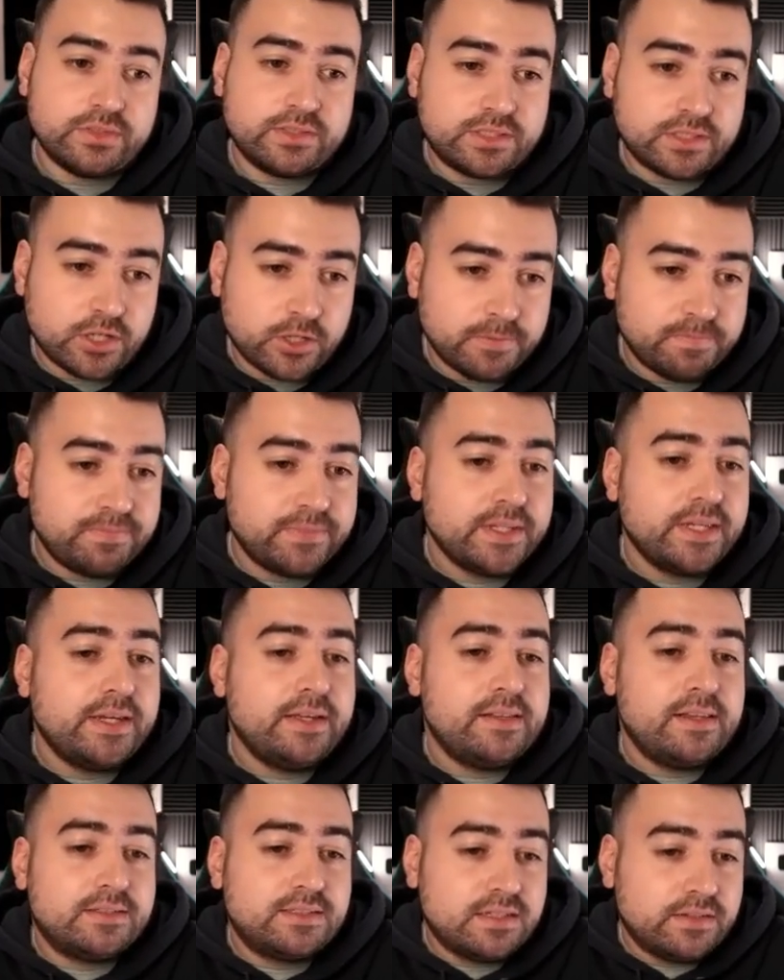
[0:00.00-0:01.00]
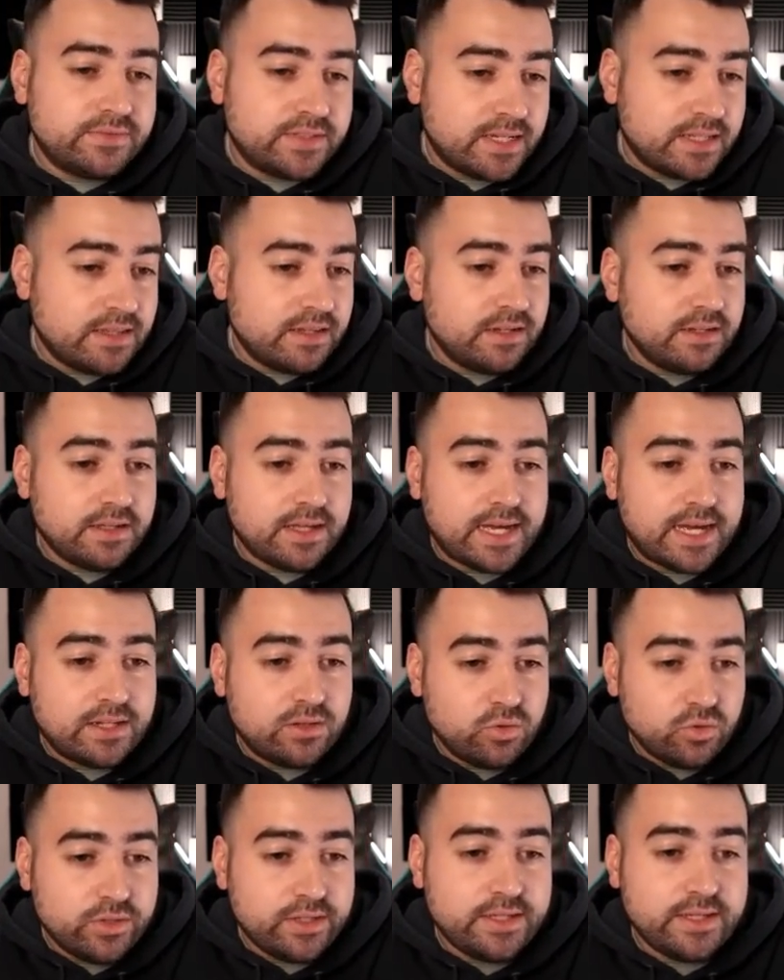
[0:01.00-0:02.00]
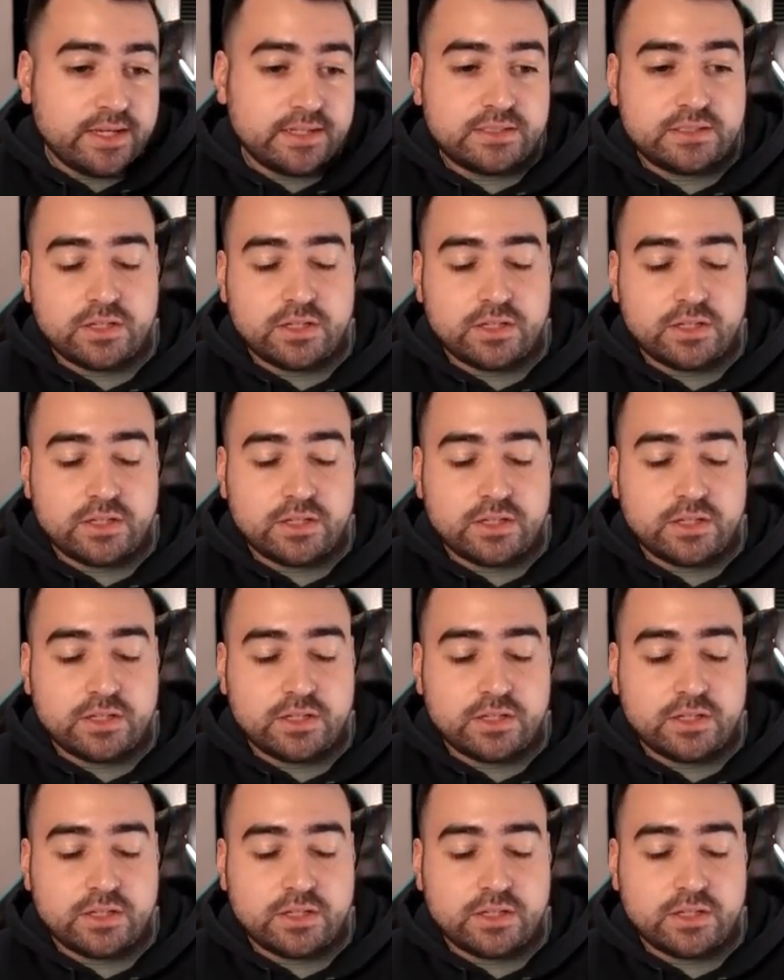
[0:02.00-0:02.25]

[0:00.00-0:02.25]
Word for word: So let's have another uh, look here.